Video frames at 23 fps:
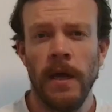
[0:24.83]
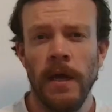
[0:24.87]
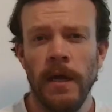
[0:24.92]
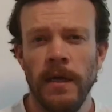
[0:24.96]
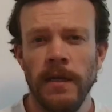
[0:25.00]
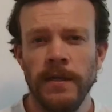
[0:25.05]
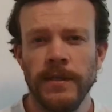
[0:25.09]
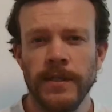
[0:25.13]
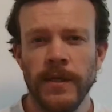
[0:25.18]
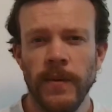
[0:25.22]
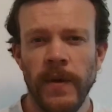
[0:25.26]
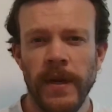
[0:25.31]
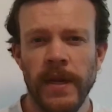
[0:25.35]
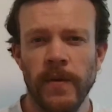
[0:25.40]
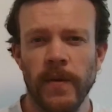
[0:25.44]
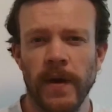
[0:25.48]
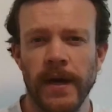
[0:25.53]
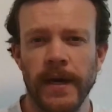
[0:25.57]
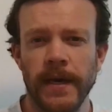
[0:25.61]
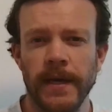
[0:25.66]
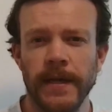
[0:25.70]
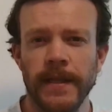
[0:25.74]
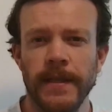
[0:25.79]
So
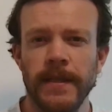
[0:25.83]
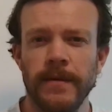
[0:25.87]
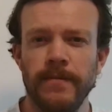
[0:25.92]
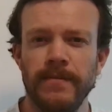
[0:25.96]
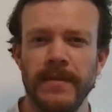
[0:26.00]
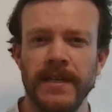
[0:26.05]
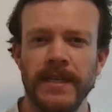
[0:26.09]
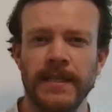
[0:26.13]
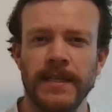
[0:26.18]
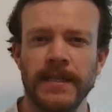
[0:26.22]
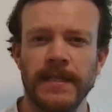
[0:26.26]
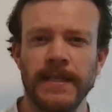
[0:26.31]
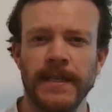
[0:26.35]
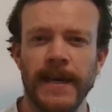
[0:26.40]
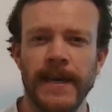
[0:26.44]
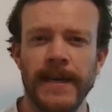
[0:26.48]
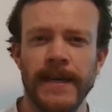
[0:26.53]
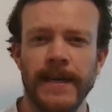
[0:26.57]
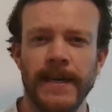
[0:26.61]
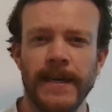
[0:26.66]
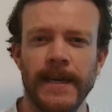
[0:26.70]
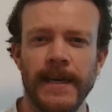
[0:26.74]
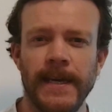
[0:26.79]
anyway, the
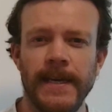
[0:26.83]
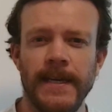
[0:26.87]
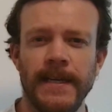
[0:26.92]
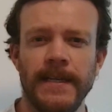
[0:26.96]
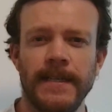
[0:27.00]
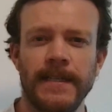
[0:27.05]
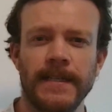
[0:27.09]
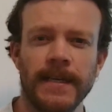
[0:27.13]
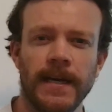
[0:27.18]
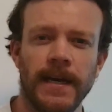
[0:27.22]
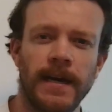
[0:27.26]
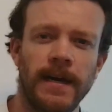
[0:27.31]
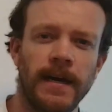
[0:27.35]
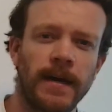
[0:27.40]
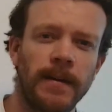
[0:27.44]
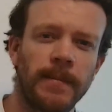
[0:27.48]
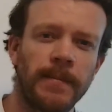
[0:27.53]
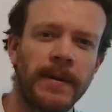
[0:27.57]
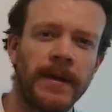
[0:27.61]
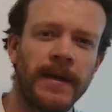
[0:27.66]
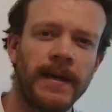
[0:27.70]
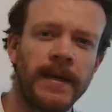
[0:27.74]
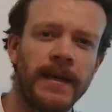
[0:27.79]
mistake is up
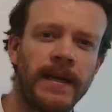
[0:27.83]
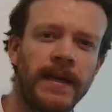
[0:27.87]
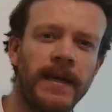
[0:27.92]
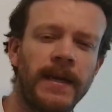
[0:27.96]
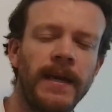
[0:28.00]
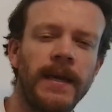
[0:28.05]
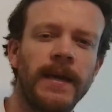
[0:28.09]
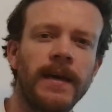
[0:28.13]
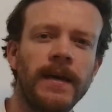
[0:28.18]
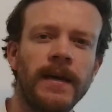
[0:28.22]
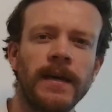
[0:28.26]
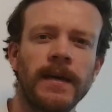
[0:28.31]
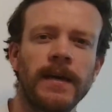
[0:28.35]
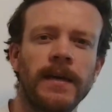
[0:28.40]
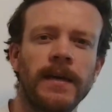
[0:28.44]
here.